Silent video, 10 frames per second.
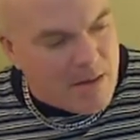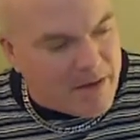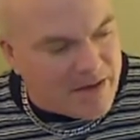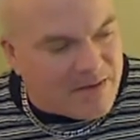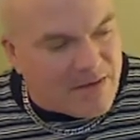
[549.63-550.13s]

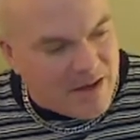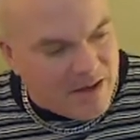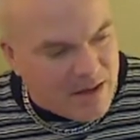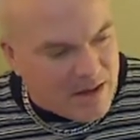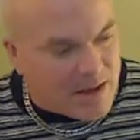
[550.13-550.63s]
But
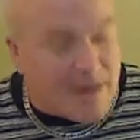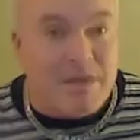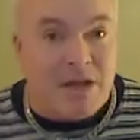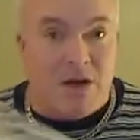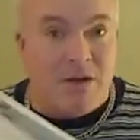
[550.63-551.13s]
uh, let
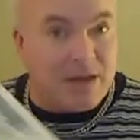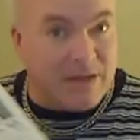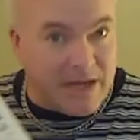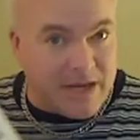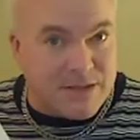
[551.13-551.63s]
me know that
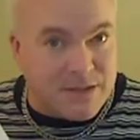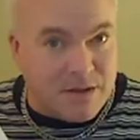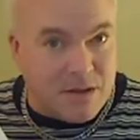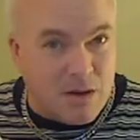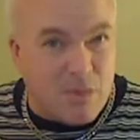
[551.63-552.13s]
these
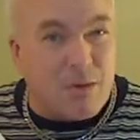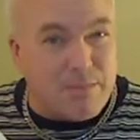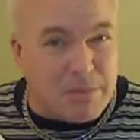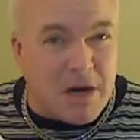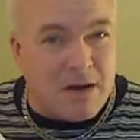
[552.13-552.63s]
were
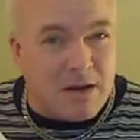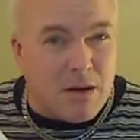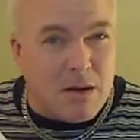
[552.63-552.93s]
bunk